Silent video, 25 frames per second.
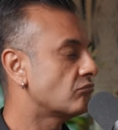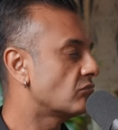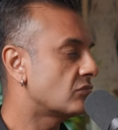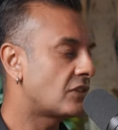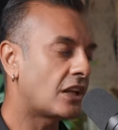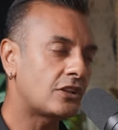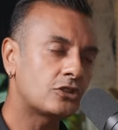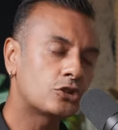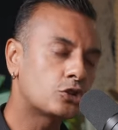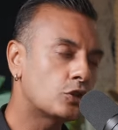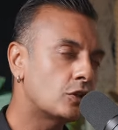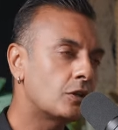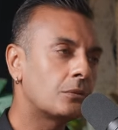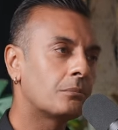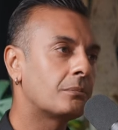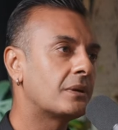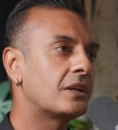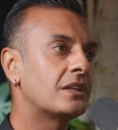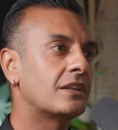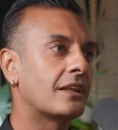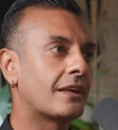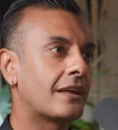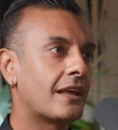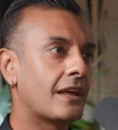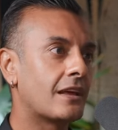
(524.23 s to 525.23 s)
That shouldn't be
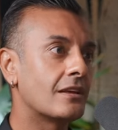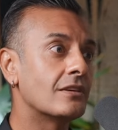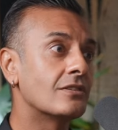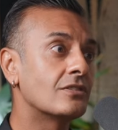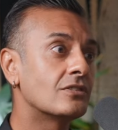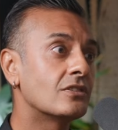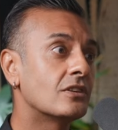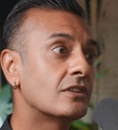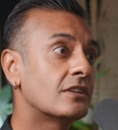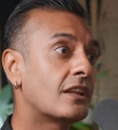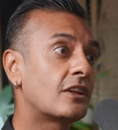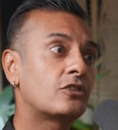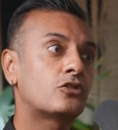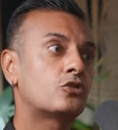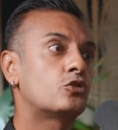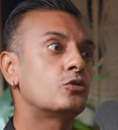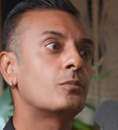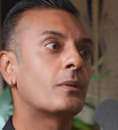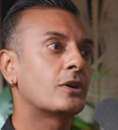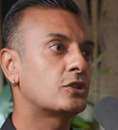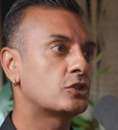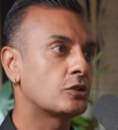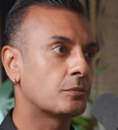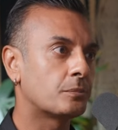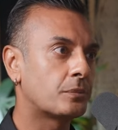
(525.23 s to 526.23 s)
the case. That's too
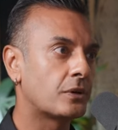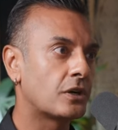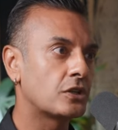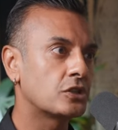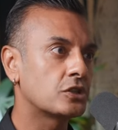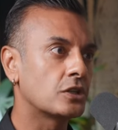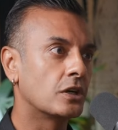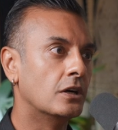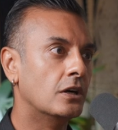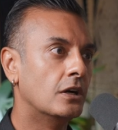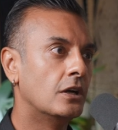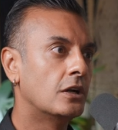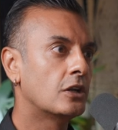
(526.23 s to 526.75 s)
much of pressure.